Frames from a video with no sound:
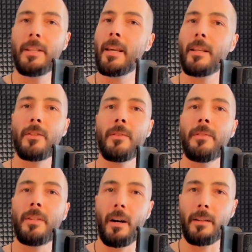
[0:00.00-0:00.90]
Everything
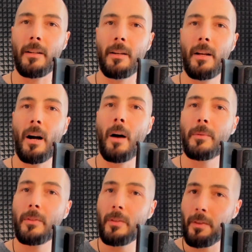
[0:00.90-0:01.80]
that you've done
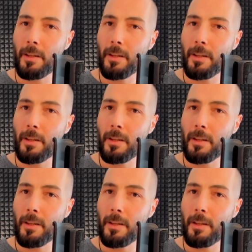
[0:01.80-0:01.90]
up